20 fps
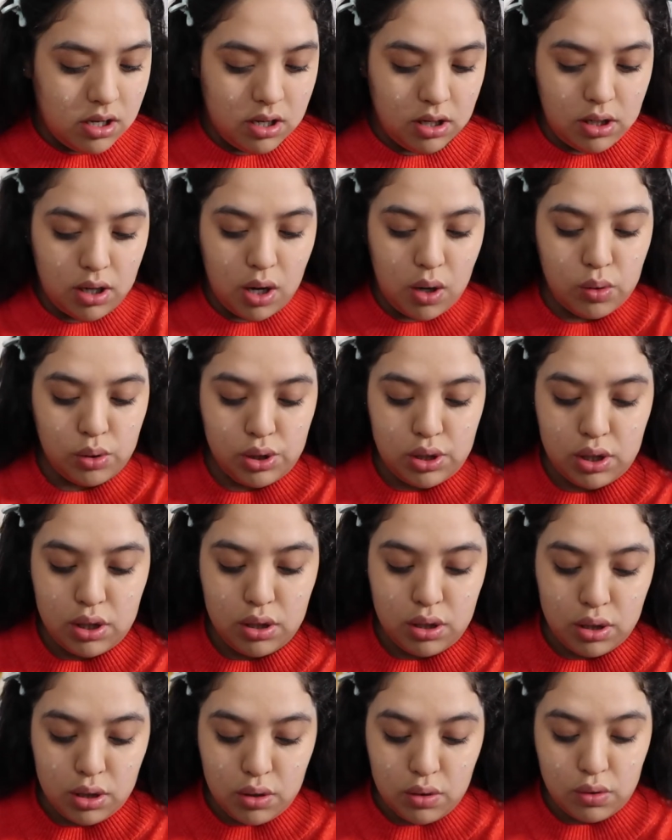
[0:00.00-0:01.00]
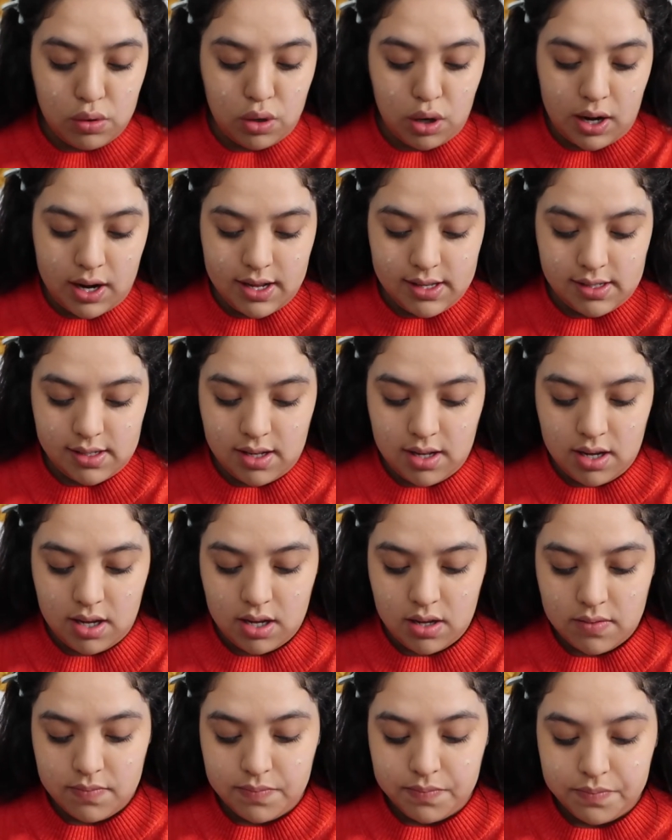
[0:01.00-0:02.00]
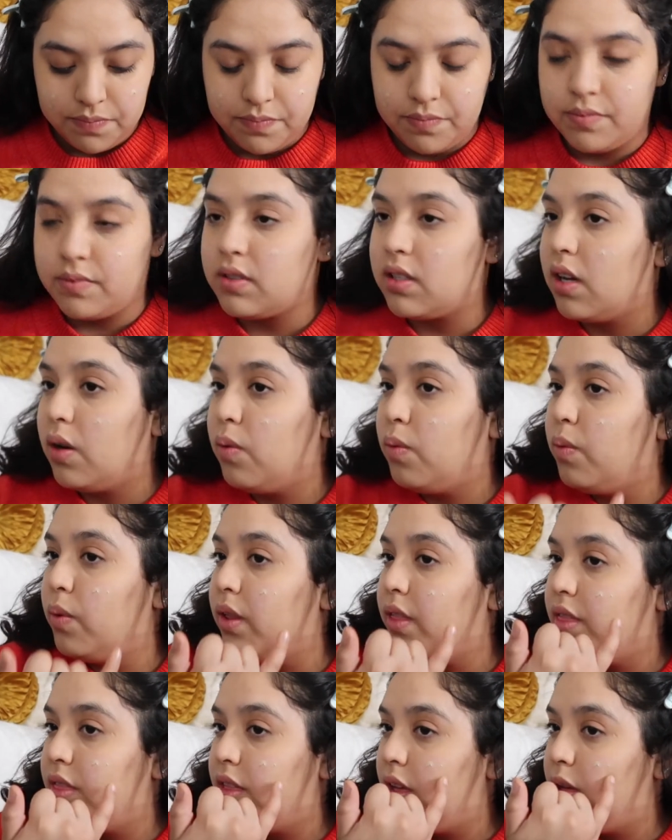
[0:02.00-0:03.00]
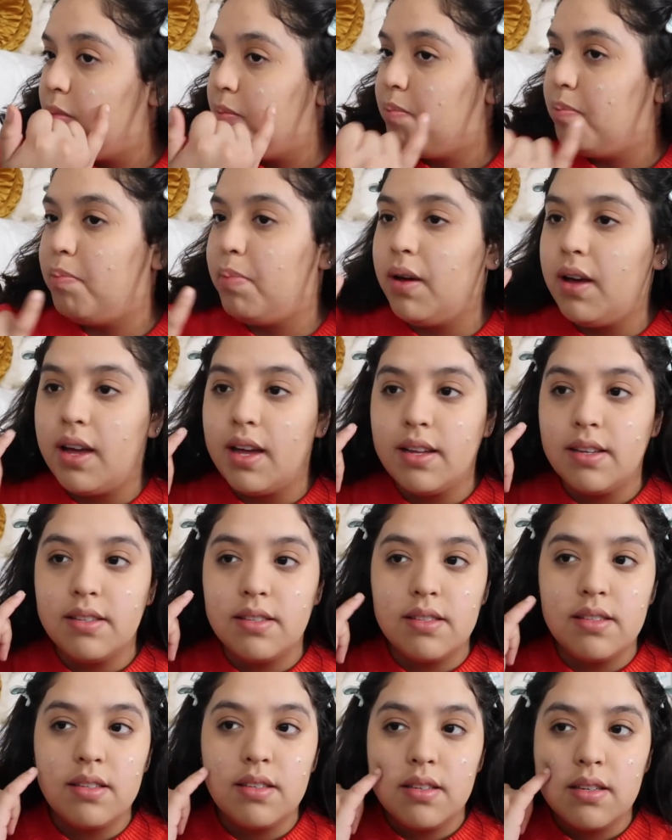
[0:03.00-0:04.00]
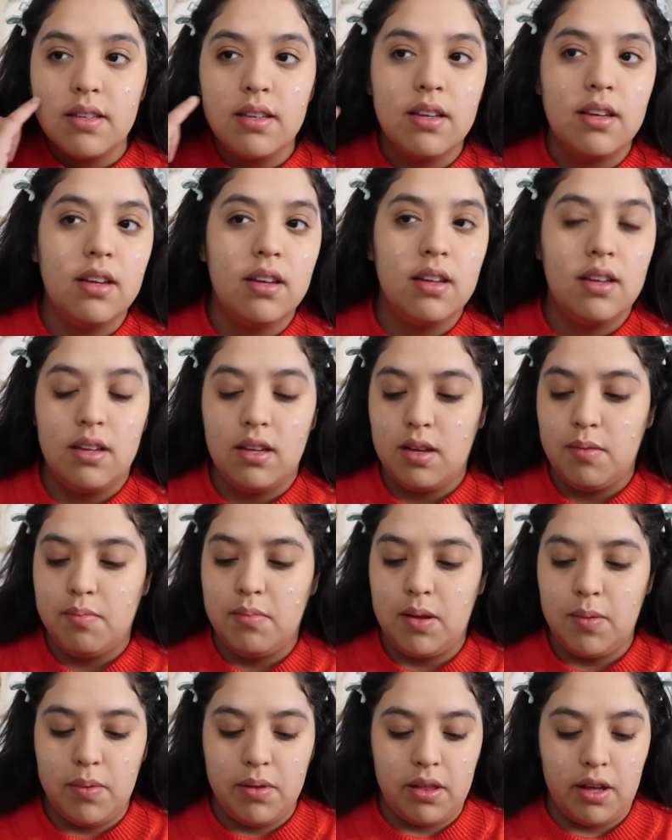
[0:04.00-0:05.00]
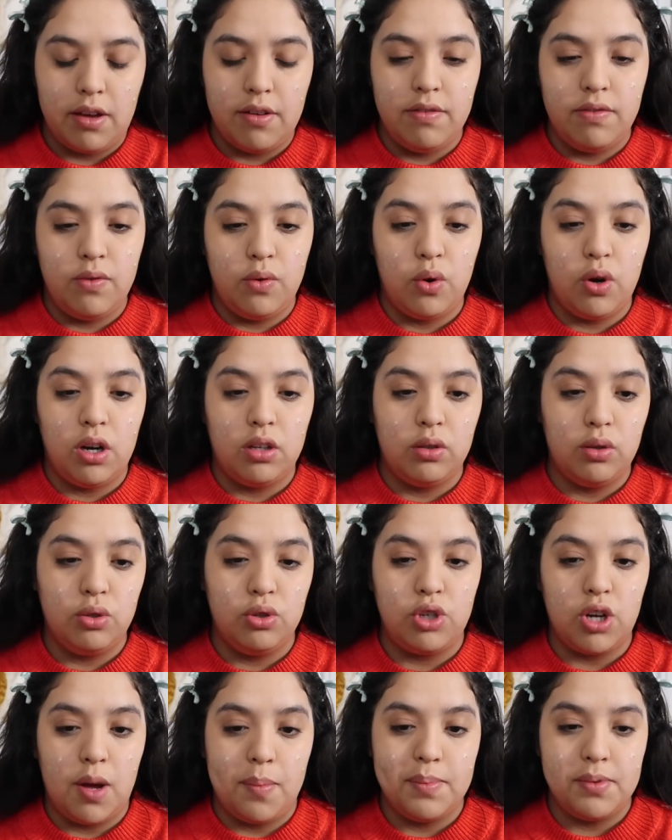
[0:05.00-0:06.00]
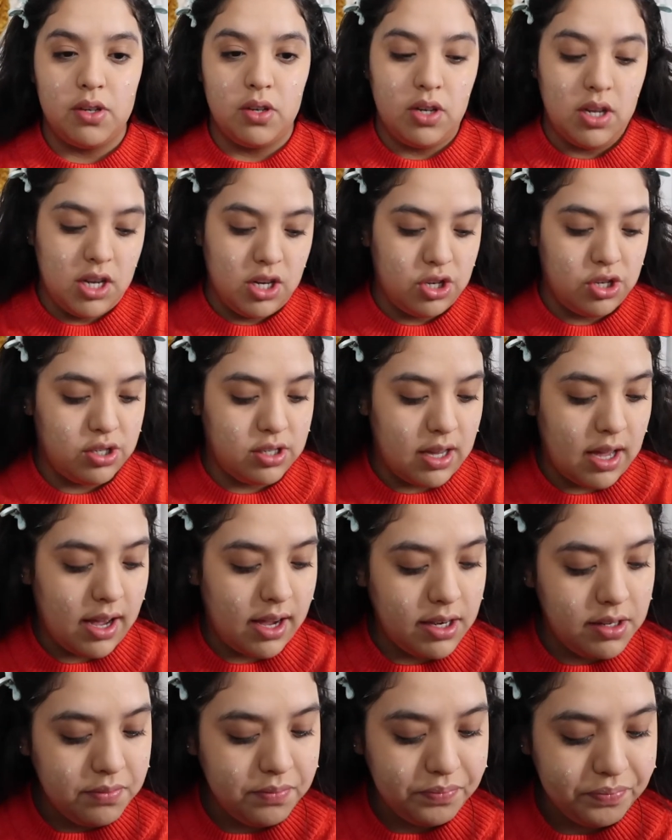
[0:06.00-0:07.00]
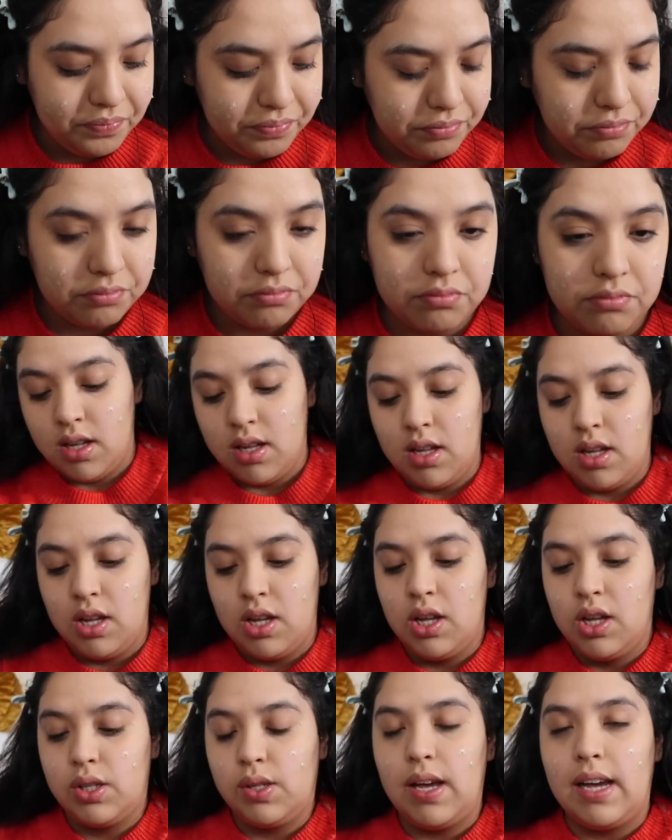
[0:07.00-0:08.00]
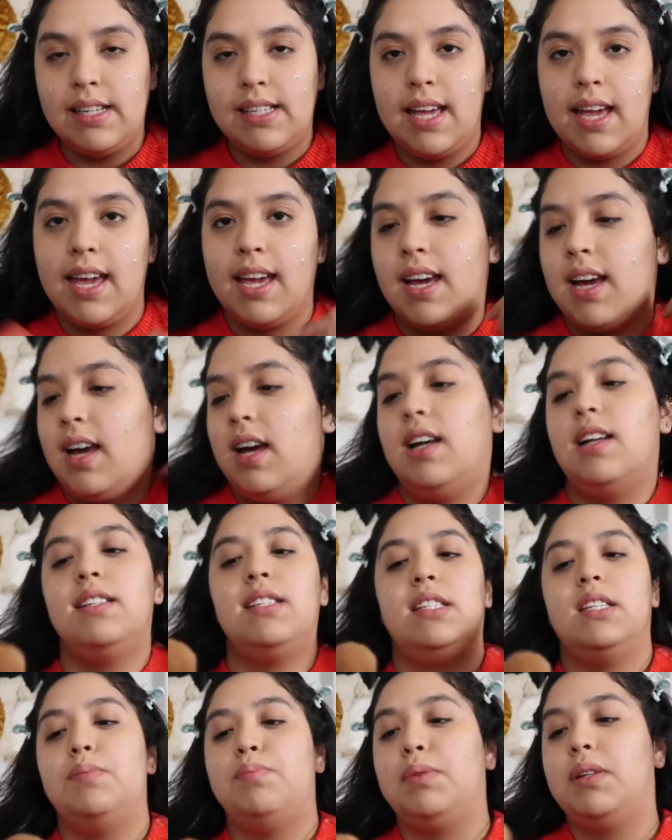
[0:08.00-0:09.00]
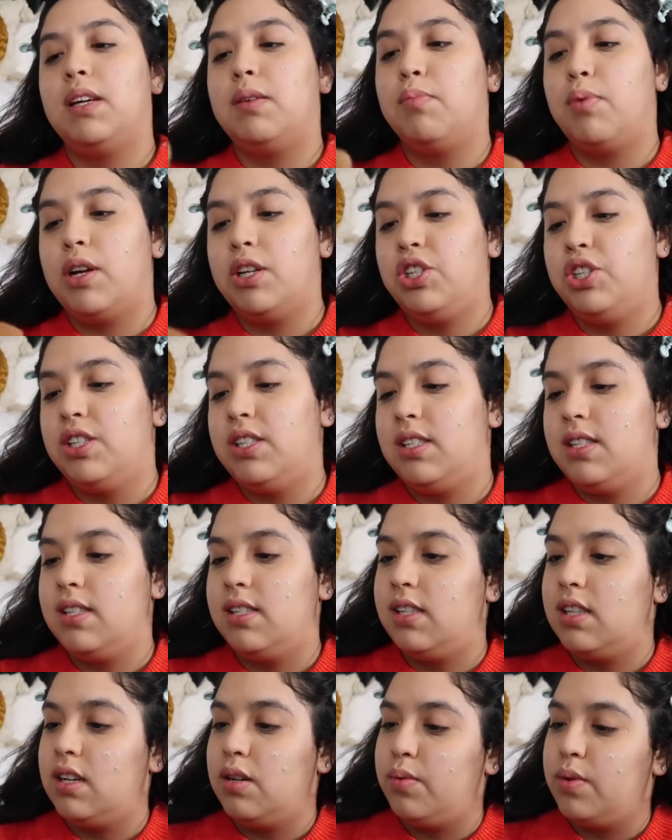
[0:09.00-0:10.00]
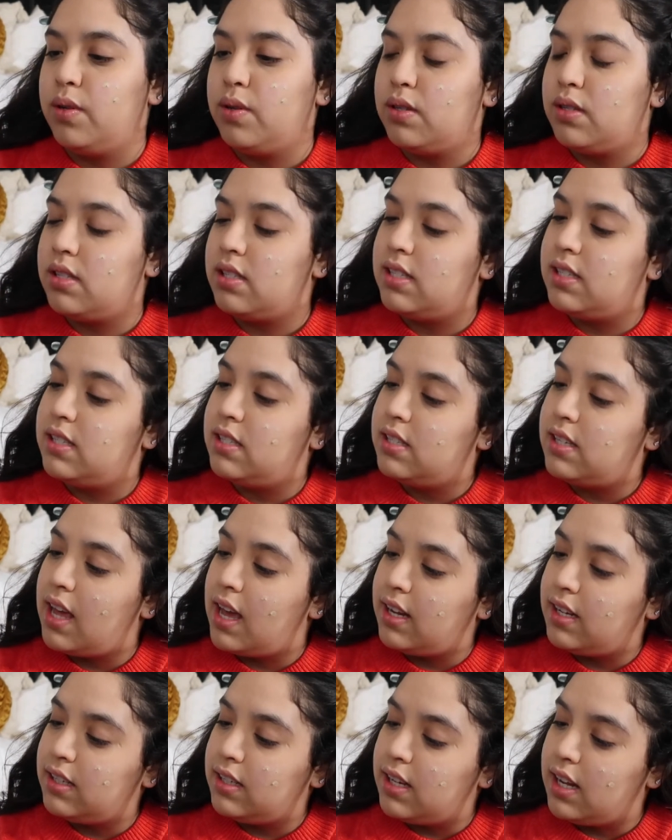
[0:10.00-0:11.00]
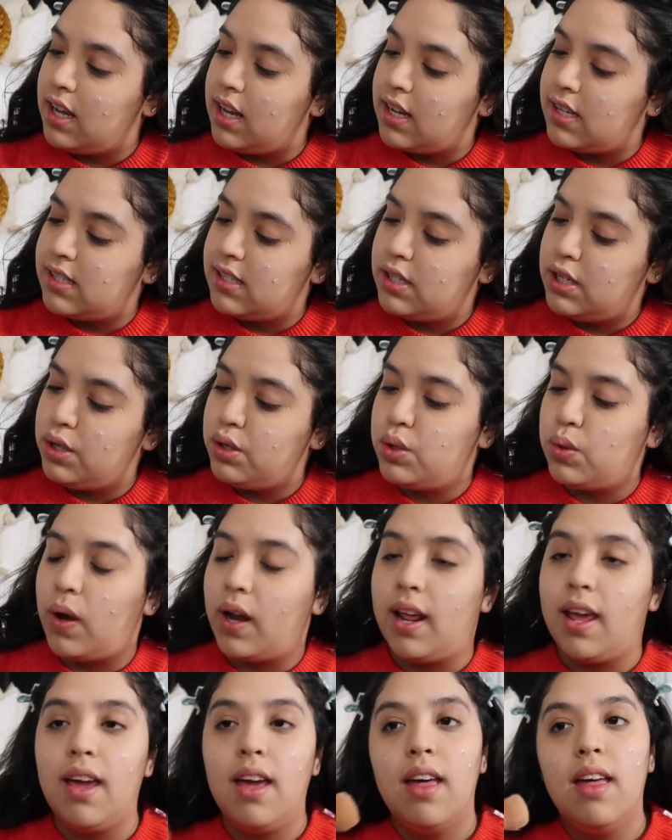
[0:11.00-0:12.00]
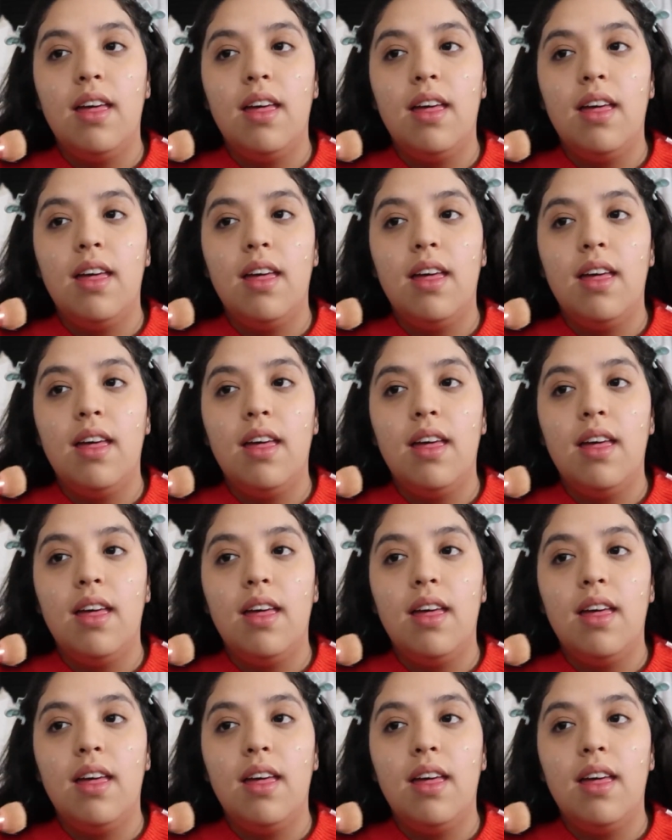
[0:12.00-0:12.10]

go too crazy with it, but maybe like 4 little drops on each side. So I take a stippling brush. This is the Real Techniques 220,